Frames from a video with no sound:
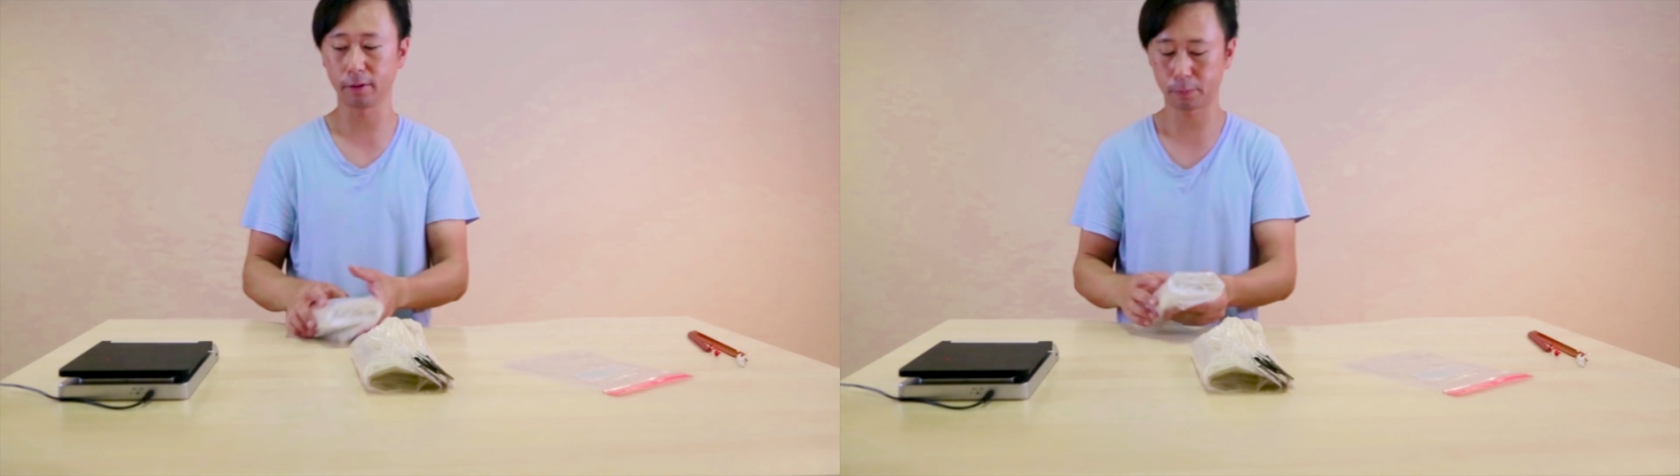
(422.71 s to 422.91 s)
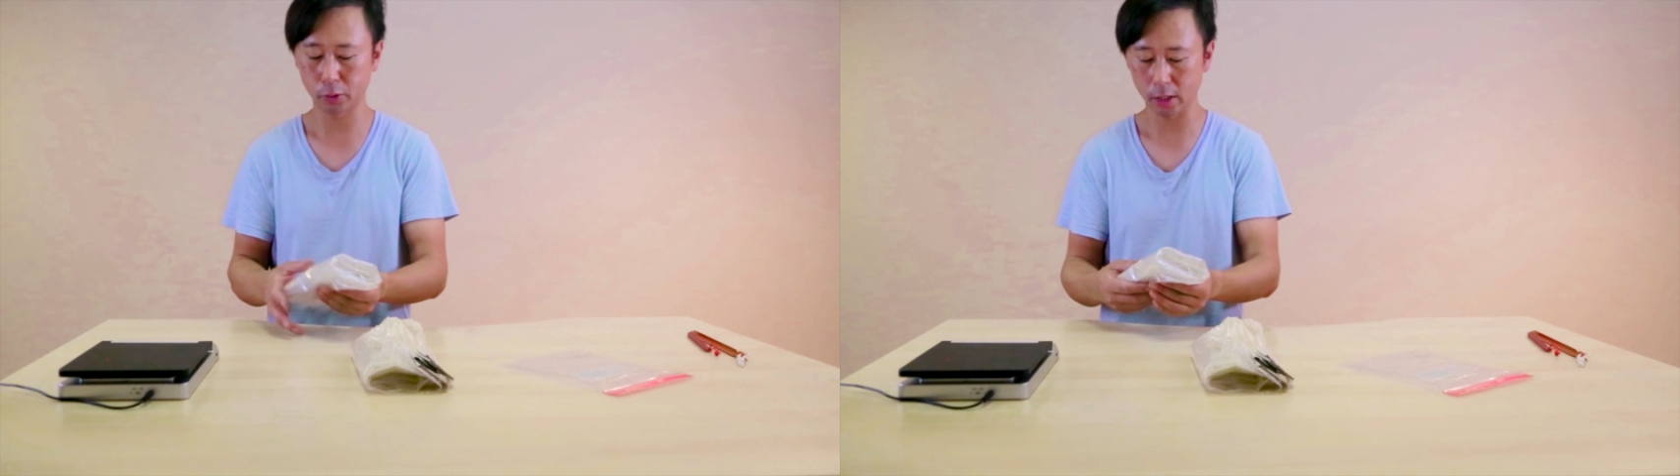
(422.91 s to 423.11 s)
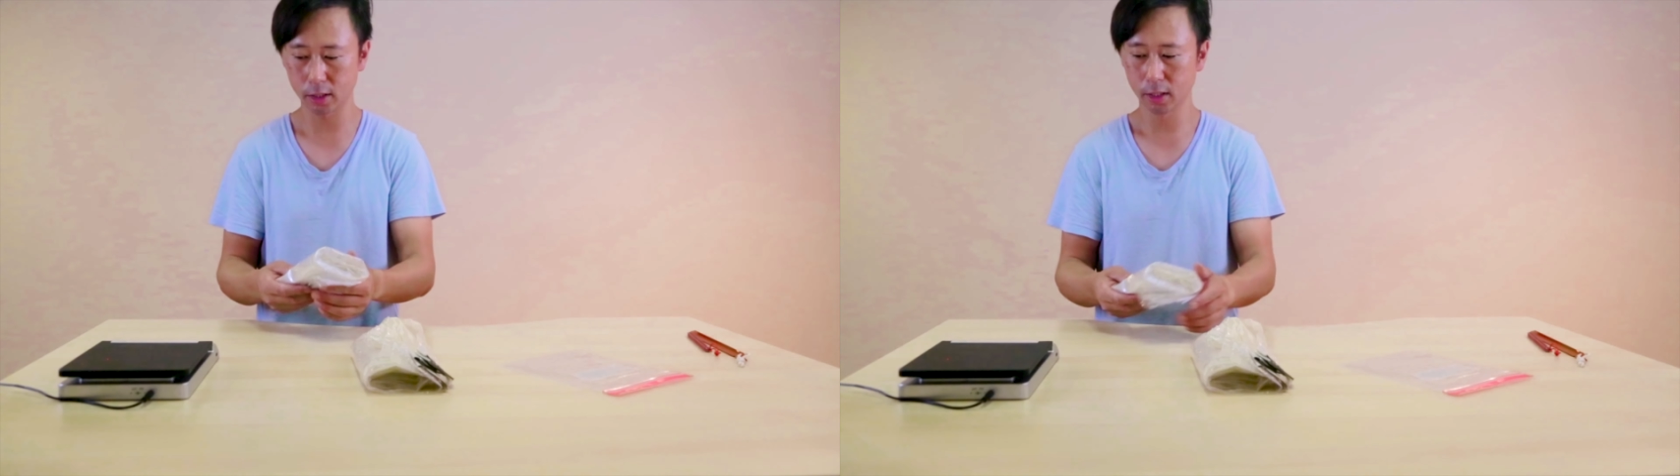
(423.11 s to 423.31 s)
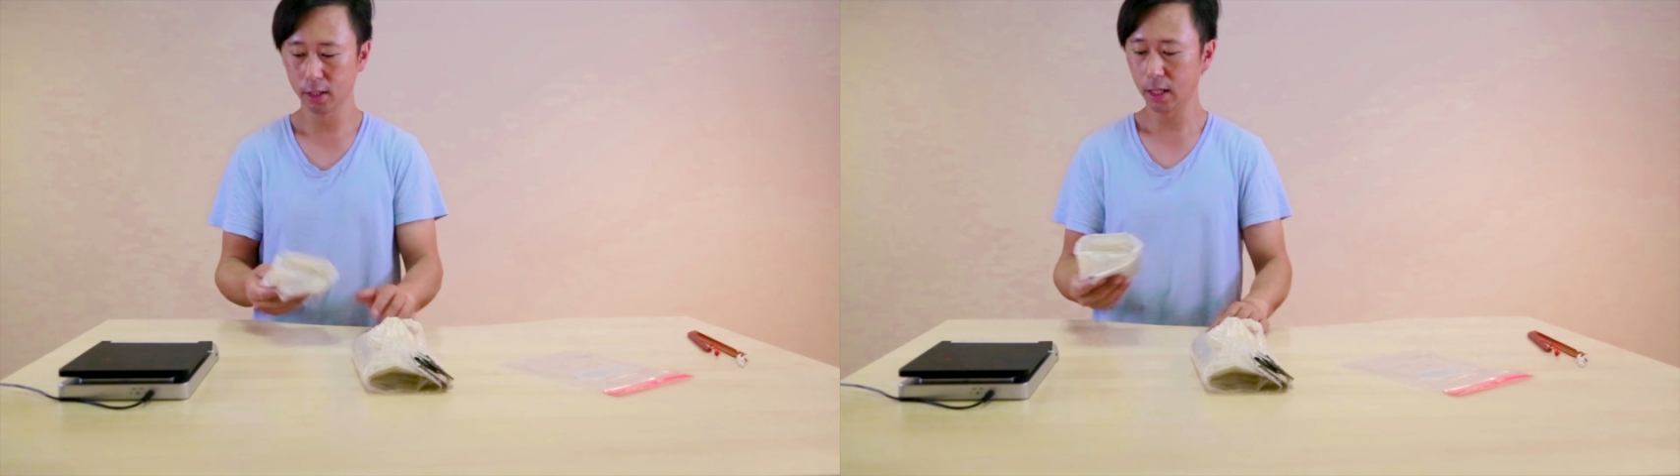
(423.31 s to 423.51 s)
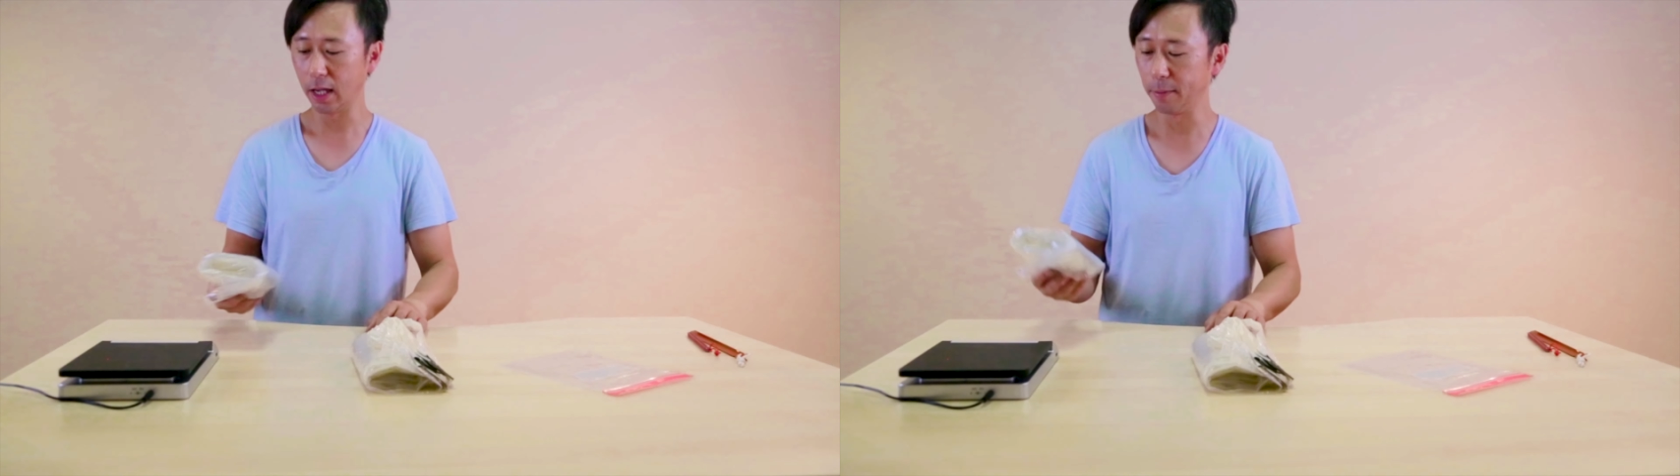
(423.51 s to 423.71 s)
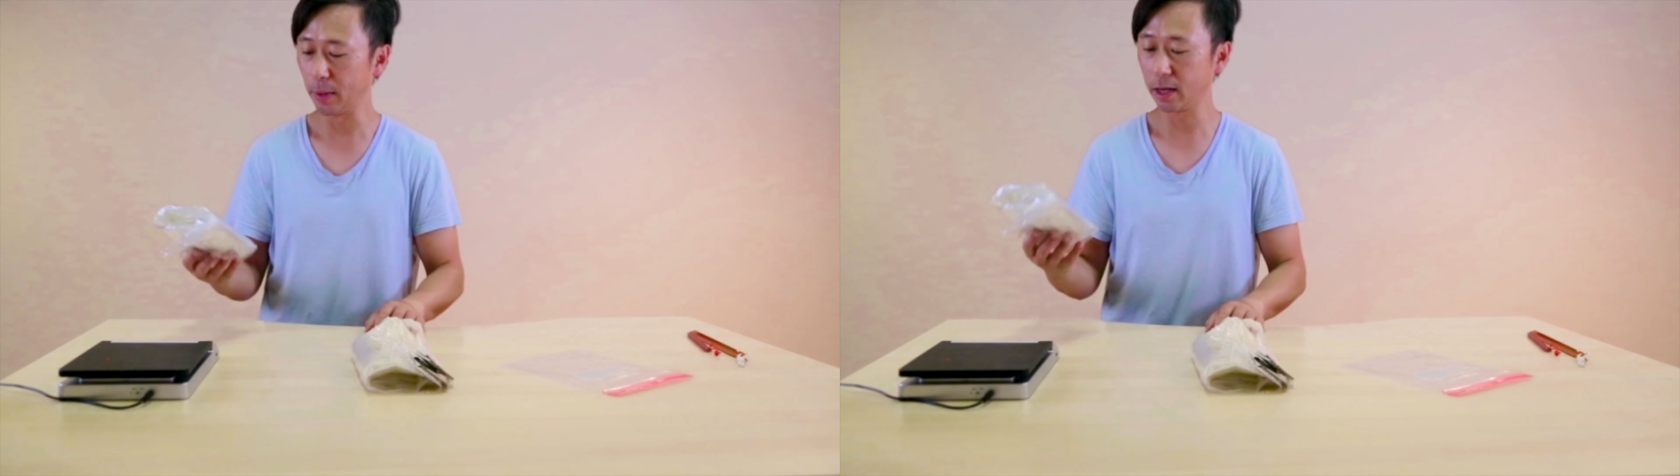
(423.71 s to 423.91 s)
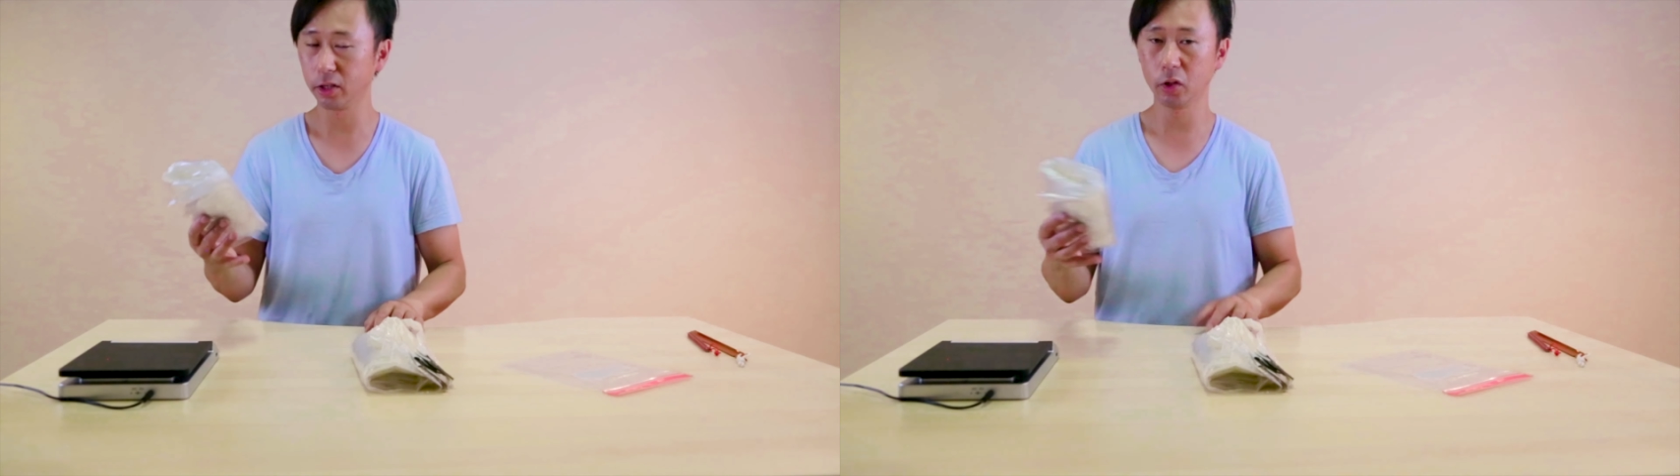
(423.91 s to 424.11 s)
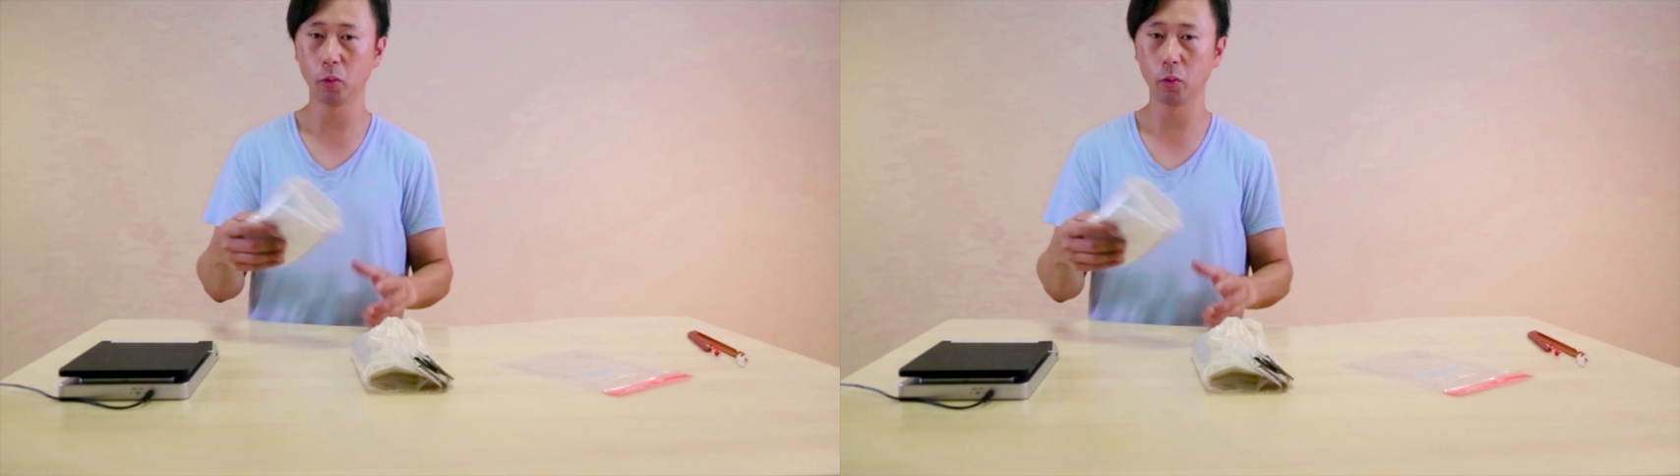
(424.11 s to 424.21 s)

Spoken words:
footprint. And my new